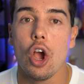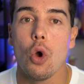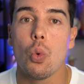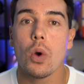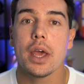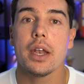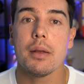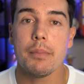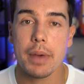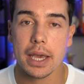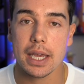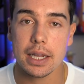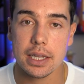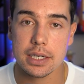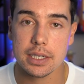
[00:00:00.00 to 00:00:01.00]
when
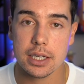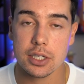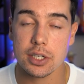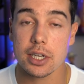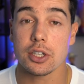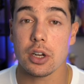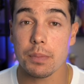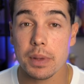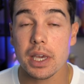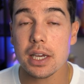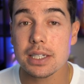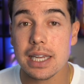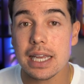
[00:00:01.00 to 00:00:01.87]
making this decision, because